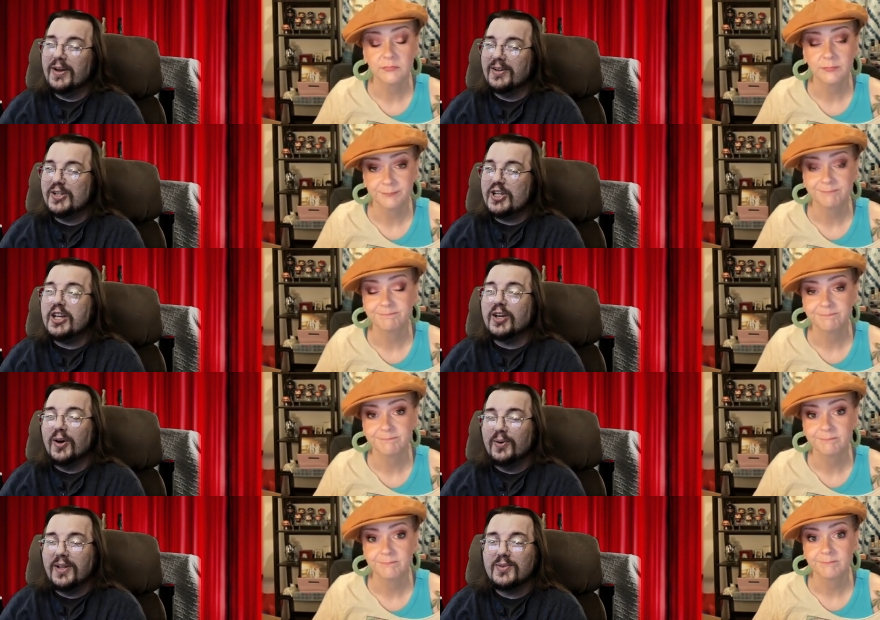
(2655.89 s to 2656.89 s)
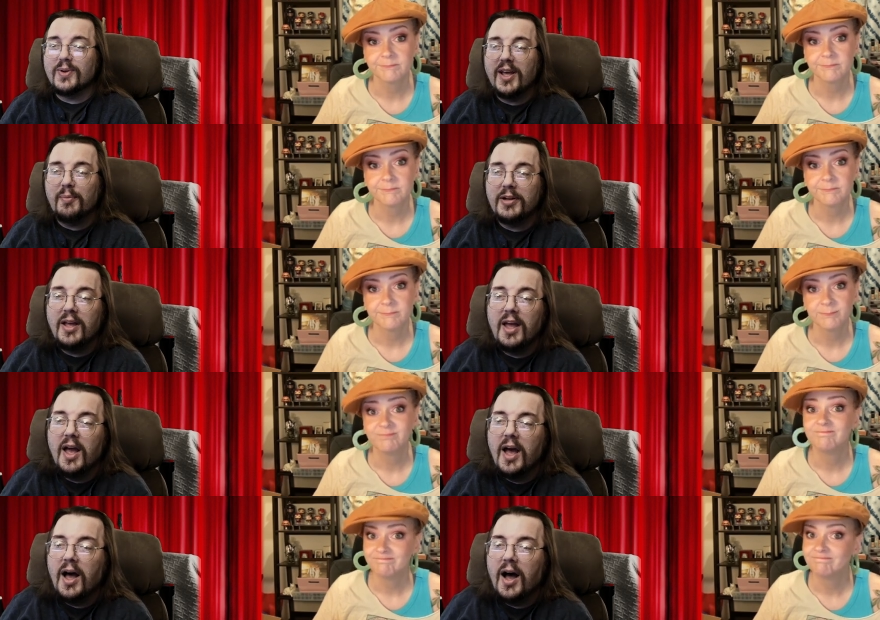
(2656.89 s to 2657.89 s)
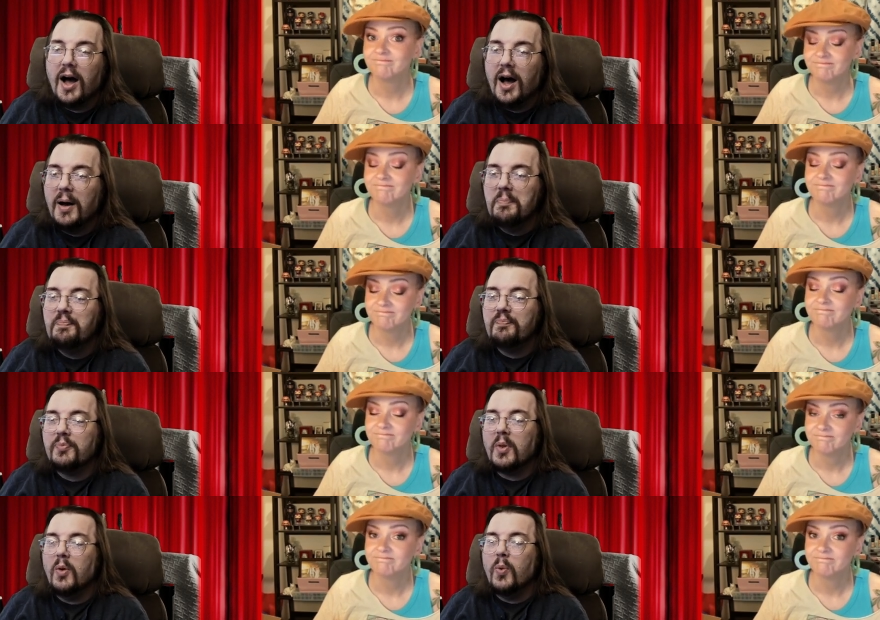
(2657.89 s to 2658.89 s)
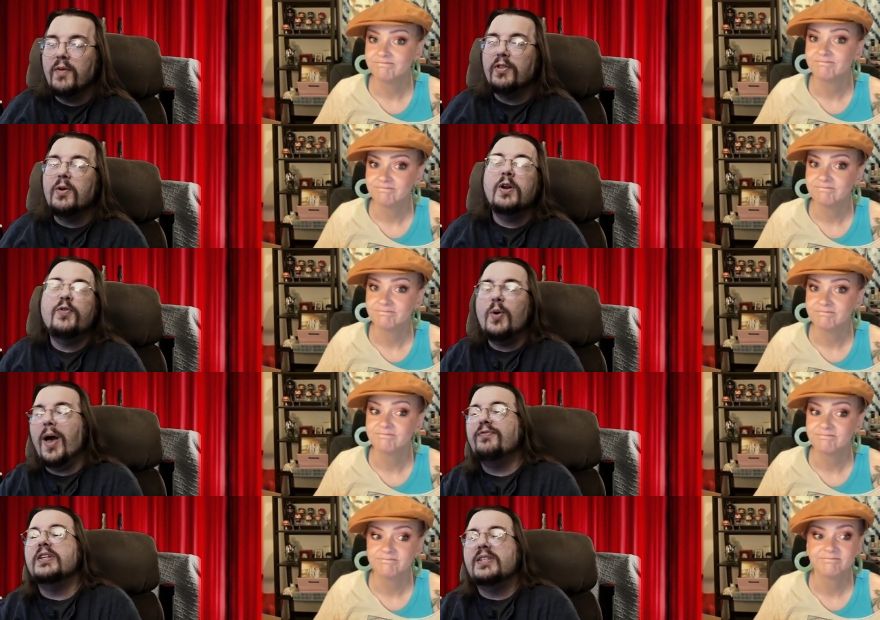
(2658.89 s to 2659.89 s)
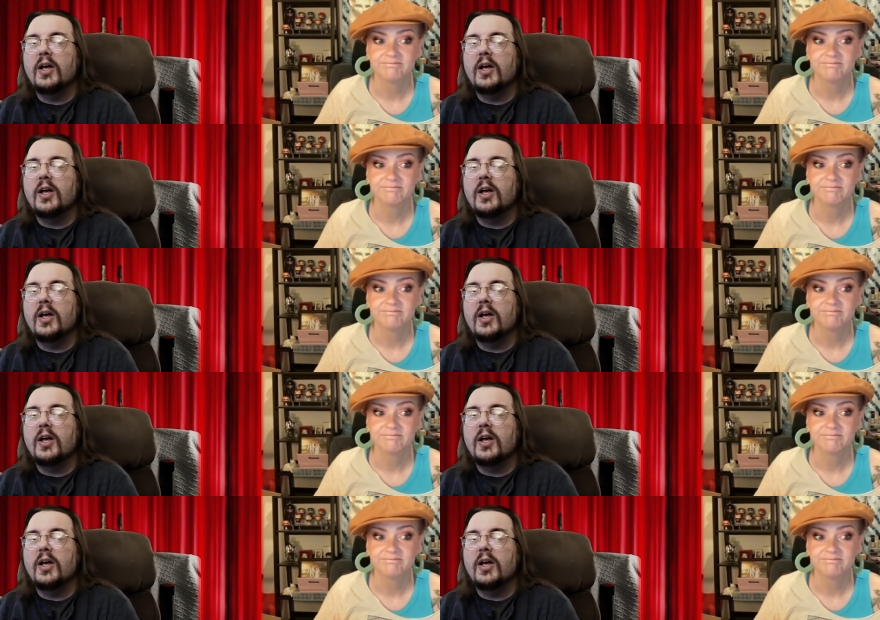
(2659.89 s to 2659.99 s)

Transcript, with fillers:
Speaker 1: a cheat code. That's what happened. Um, we've learned if you have to tell